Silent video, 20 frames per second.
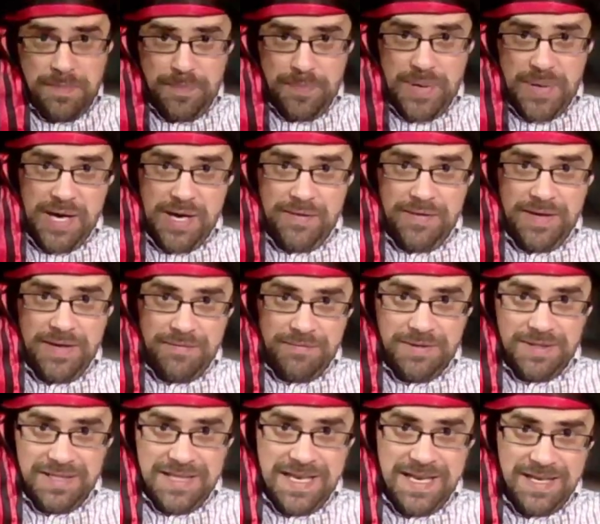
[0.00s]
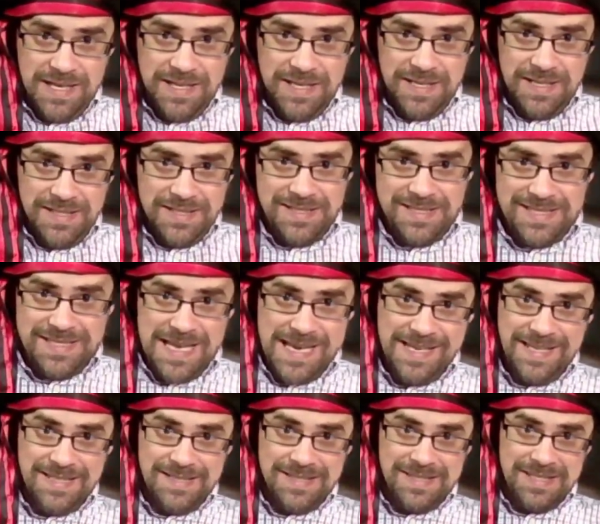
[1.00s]
pirate related
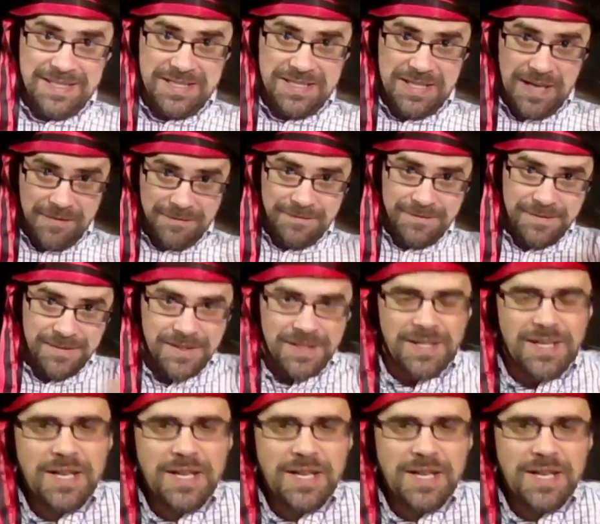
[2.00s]
science stuff.